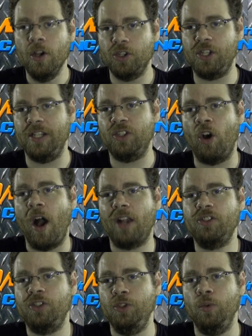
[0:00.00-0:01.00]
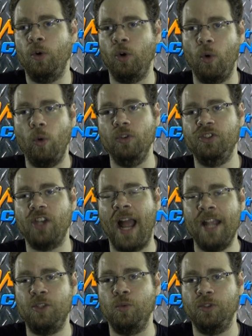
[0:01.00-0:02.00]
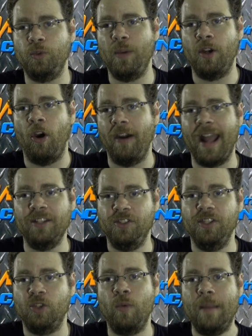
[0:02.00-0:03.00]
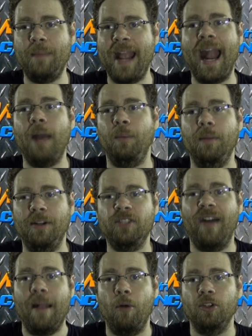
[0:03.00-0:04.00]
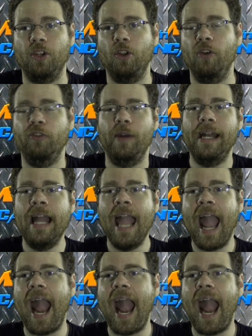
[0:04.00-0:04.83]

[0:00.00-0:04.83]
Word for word: she talks to her old high school sweetheart as this creepy hand with a bunch of eyeballs all over it.